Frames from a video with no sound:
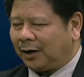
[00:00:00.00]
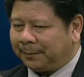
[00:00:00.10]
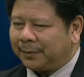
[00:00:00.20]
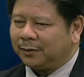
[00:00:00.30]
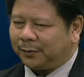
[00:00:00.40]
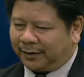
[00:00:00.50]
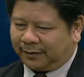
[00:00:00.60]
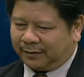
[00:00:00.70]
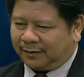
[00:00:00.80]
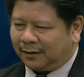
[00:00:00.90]
coupled
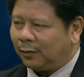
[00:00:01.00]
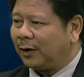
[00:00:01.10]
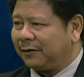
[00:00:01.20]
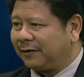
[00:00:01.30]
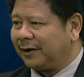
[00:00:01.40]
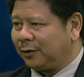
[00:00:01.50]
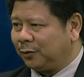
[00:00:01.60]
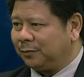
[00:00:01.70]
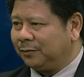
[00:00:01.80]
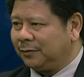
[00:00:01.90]
with Wi-Fi at
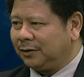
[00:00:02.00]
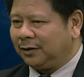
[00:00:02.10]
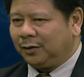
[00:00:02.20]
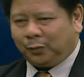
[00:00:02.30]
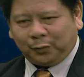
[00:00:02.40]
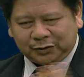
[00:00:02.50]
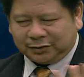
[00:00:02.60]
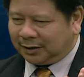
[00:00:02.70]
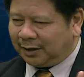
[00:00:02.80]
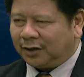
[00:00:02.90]
home,
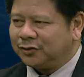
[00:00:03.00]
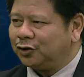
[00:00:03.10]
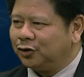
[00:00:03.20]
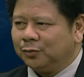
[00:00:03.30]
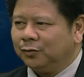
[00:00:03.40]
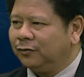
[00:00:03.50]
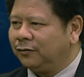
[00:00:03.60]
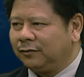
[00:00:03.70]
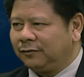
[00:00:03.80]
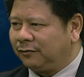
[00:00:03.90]
which allows you to
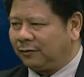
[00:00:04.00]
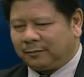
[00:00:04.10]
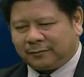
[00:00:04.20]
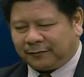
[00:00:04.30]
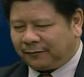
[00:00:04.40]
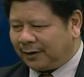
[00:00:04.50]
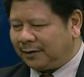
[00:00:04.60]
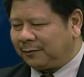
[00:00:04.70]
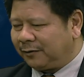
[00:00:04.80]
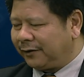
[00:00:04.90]
move from the
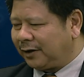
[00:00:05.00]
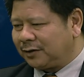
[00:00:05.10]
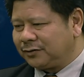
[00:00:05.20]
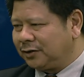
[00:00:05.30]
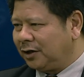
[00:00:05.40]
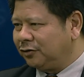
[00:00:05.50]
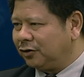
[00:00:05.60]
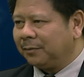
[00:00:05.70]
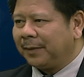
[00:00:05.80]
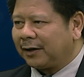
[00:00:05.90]
front of your house
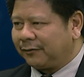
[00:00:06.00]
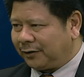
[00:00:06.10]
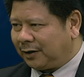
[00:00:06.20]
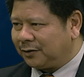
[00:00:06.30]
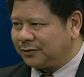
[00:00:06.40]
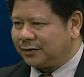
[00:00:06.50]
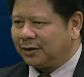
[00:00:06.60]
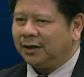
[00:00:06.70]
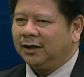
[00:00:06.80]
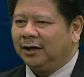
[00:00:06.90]
to the back of your house.
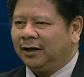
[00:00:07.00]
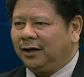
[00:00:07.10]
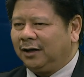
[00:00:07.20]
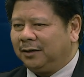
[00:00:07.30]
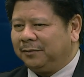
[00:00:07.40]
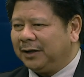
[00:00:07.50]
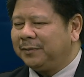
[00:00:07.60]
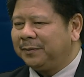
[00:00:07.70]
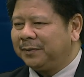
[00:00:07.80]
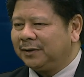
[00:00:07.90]

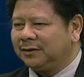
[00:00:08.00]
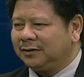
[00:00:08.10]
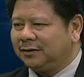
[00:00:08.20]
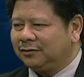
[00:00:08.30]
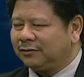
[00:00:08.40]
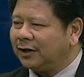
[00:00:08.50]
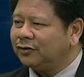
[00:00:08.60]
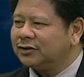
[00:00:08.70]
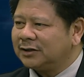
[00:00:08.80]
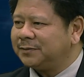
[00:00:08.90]
Many people try
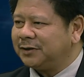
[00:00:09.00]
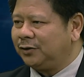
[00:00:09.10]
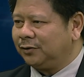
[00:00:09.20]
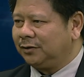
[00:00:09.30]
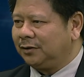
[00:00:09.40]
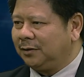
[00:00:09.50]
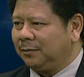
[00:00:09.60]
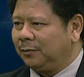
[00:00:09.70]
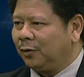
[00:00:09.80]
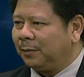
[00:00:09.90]
to substitute
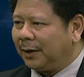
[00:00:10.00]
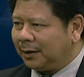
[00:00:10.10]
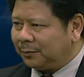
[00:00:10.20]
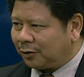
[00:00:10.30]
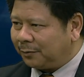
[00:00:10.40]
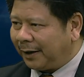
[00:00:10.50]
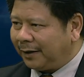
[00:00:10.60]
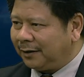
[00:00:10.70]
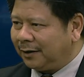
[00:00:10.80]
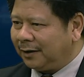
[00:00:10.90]
mobile
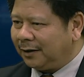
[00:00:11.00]
broadband